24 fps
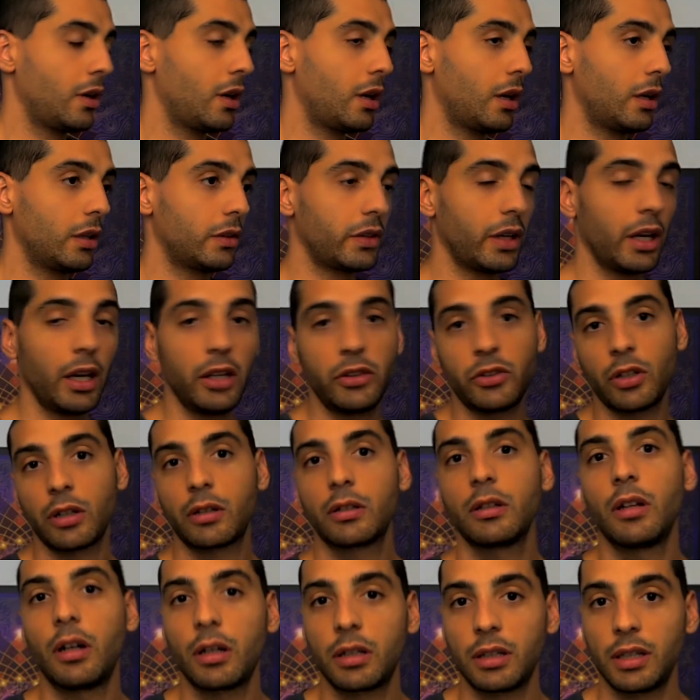at 8
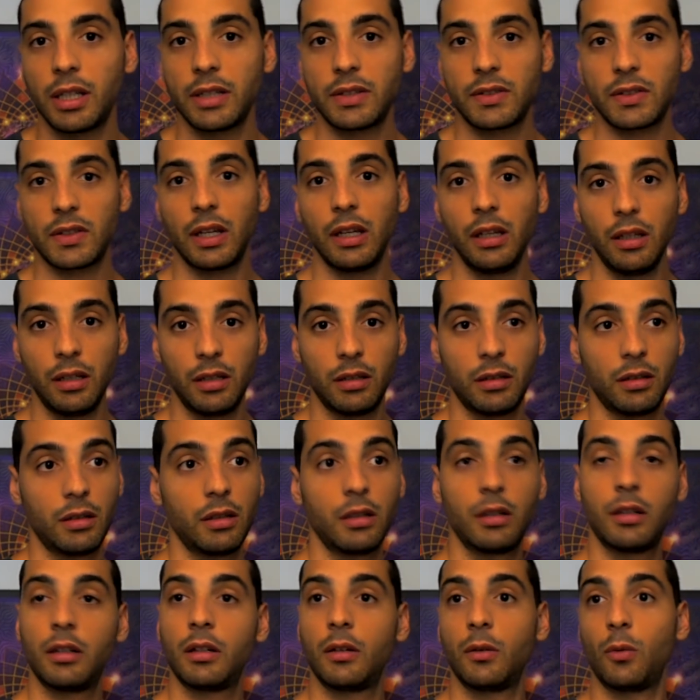o'clock, let's say,
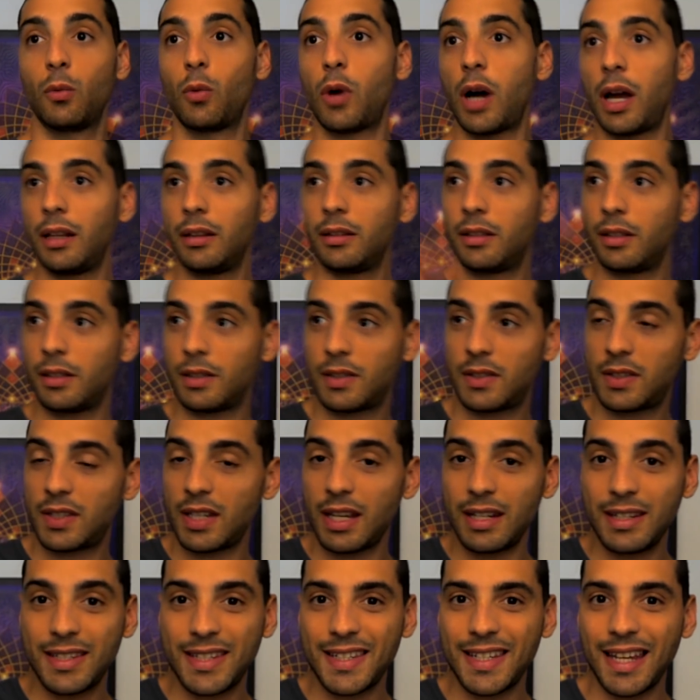while the
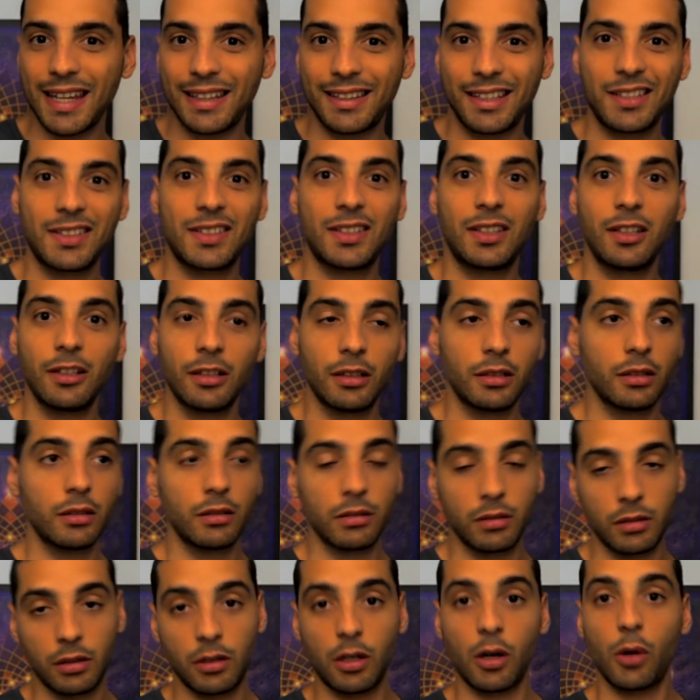sunset is still
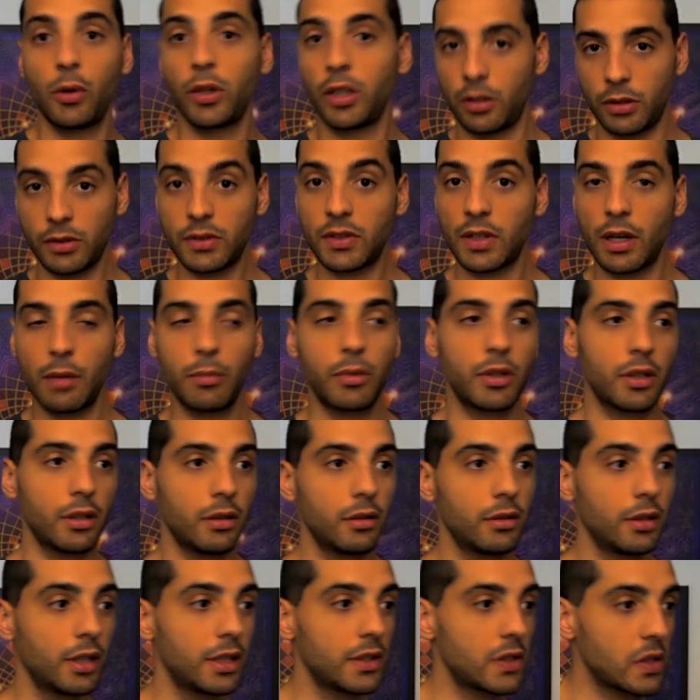going on summer,
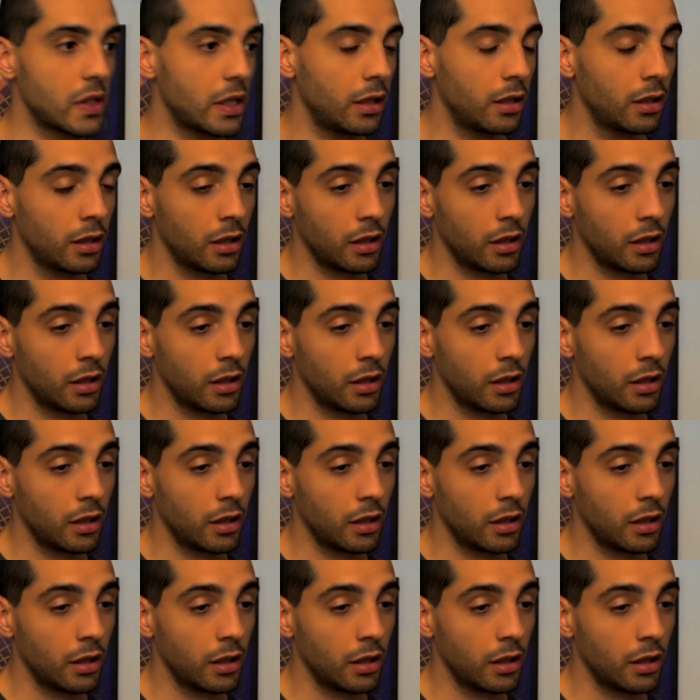let's say,